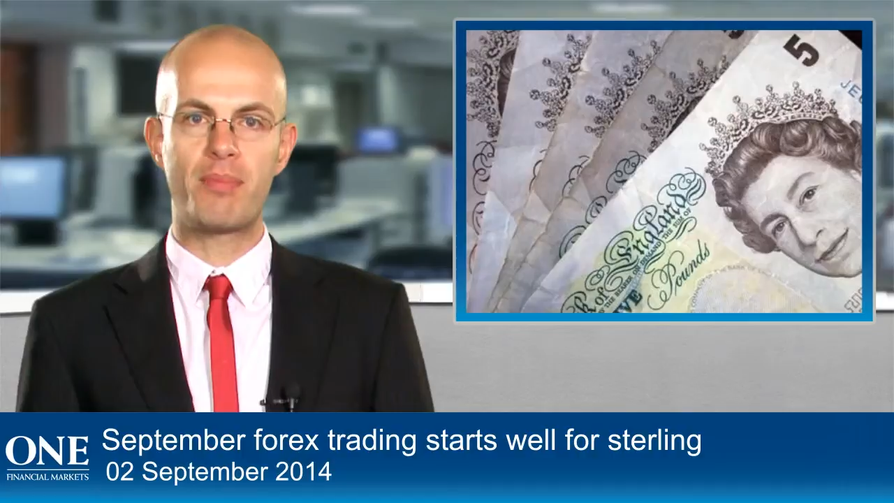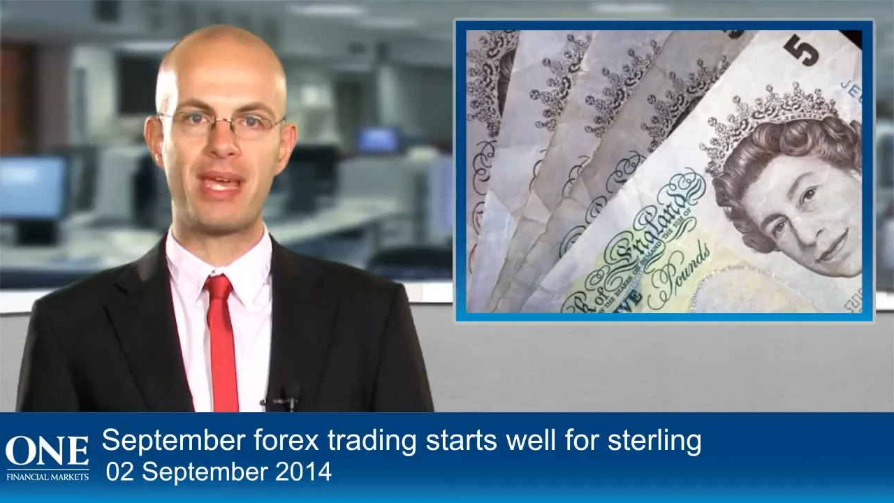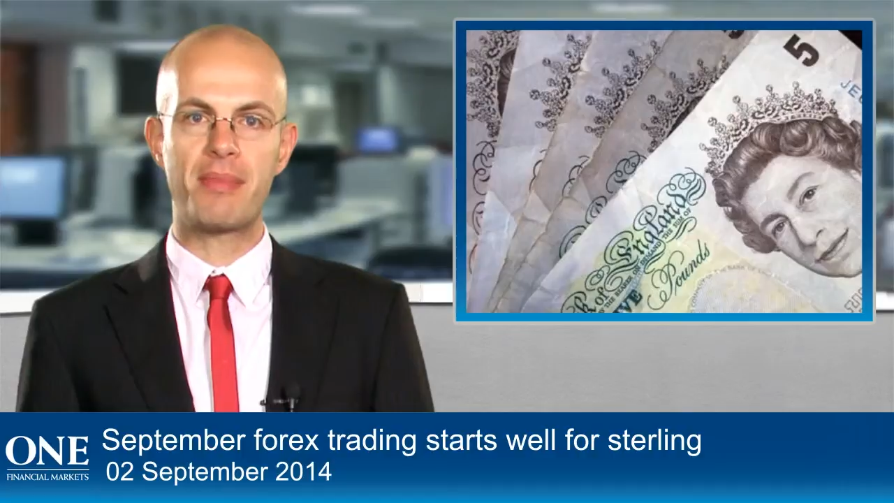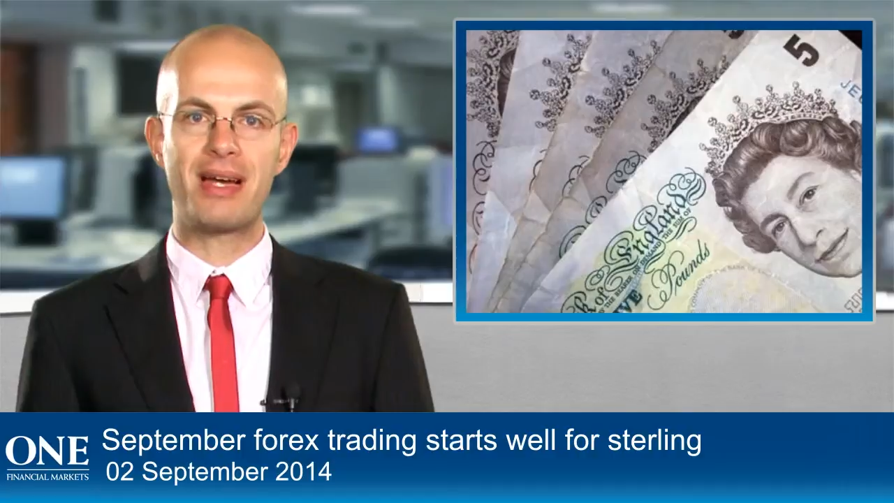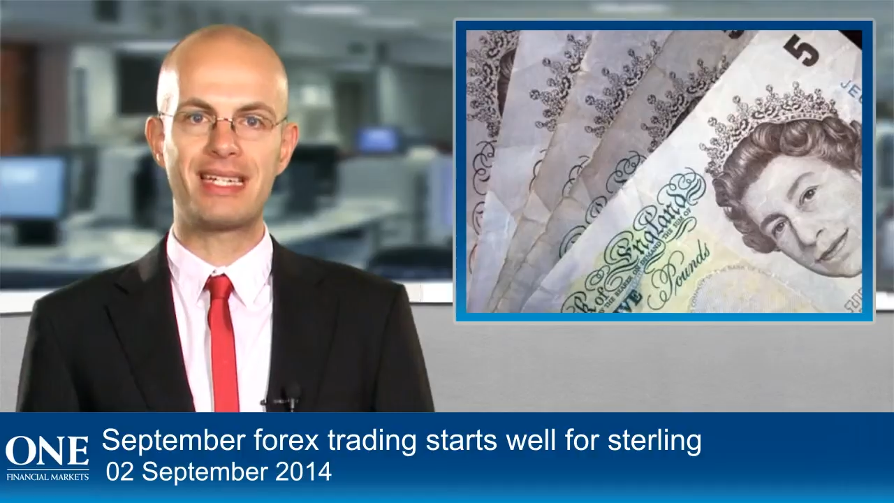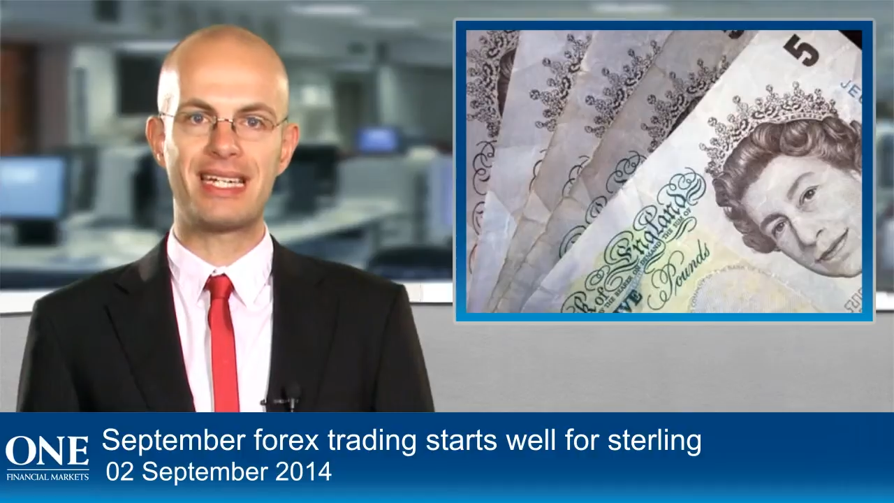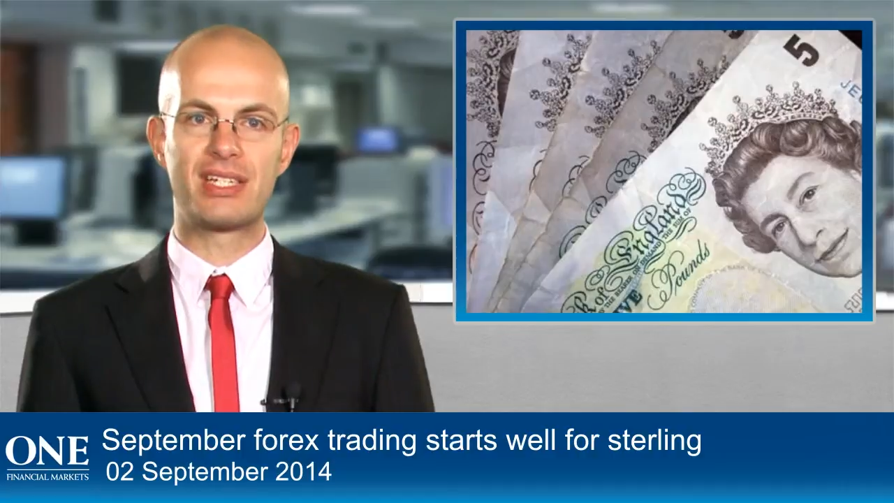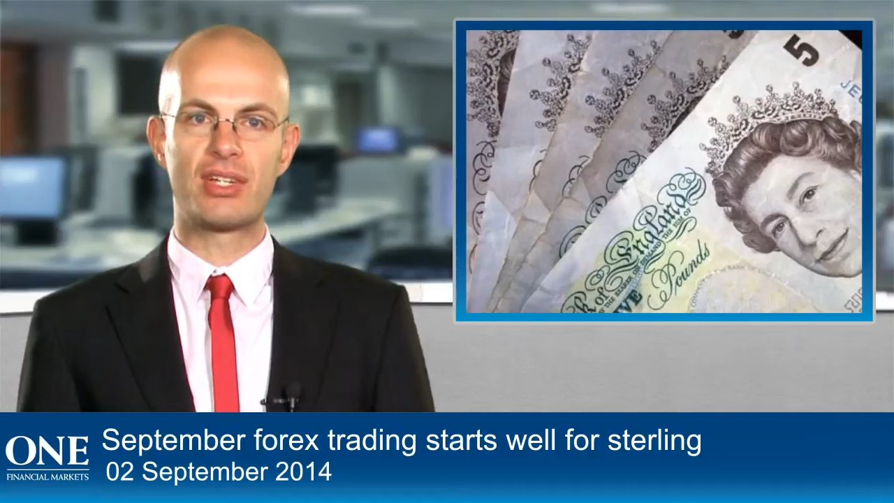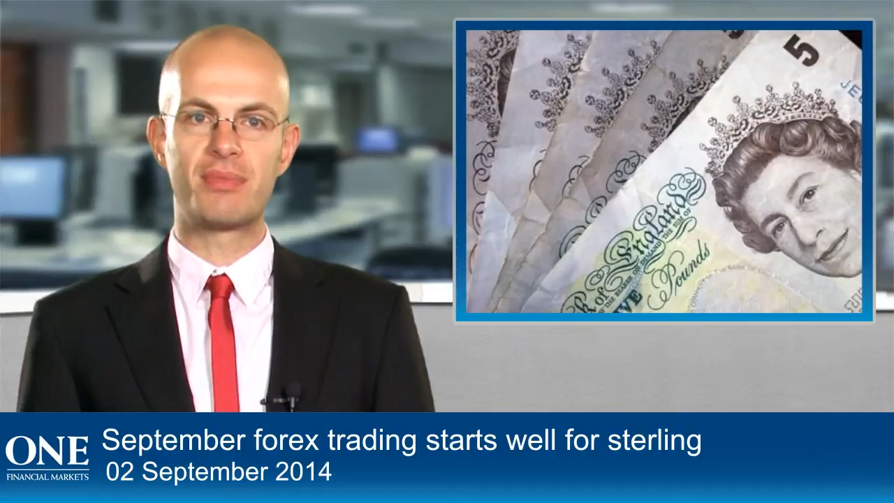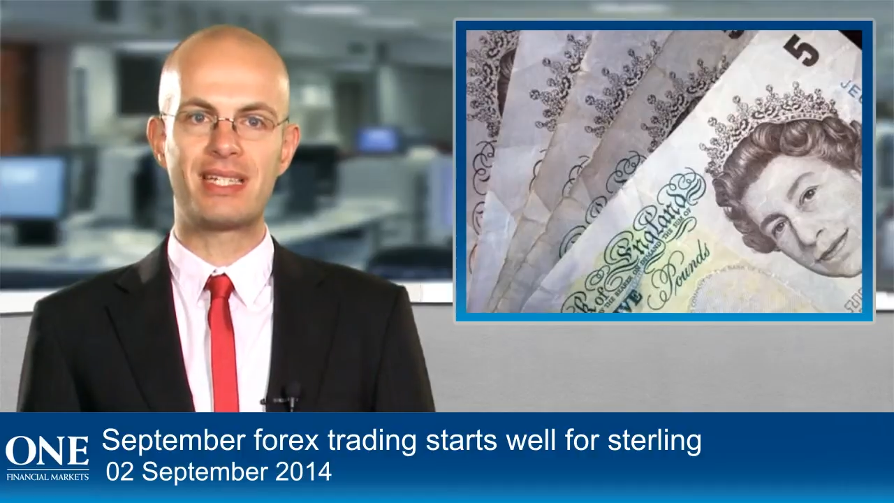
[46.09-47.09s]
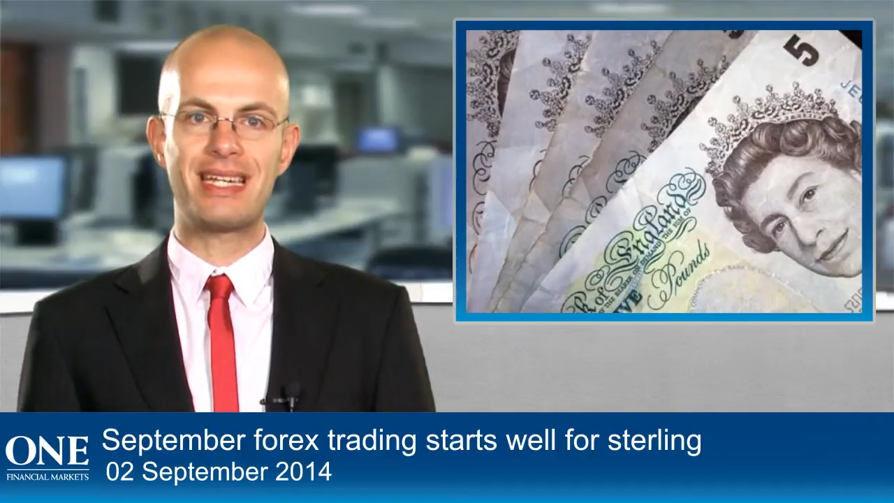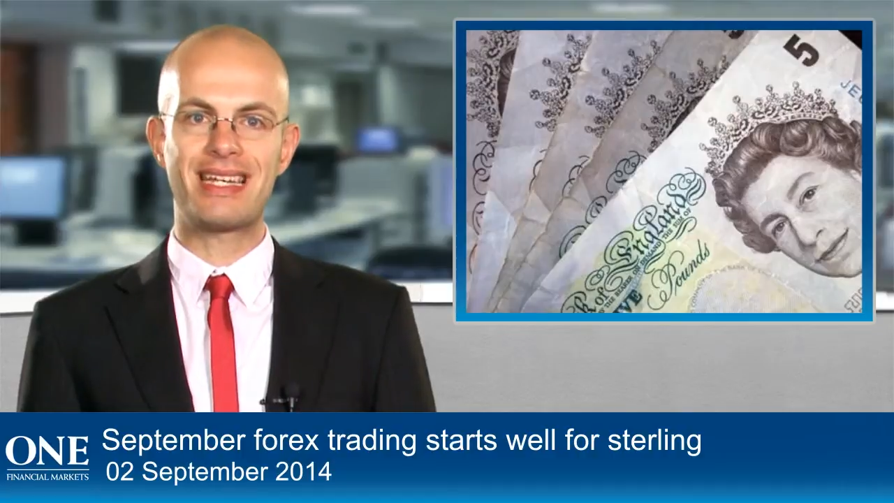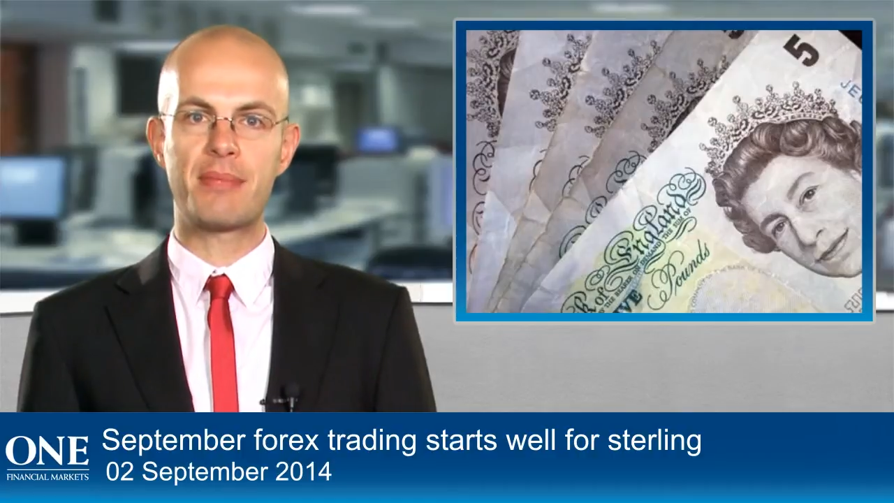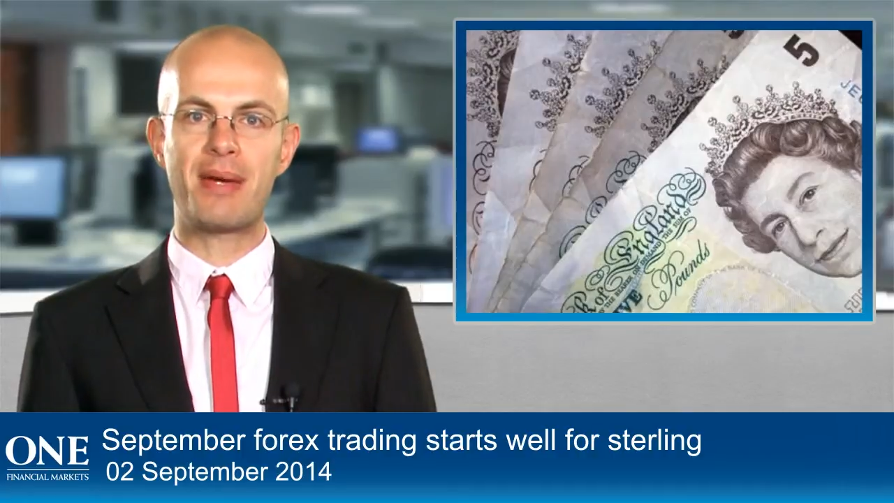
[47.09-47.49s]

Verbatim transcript: PMI data comes in and the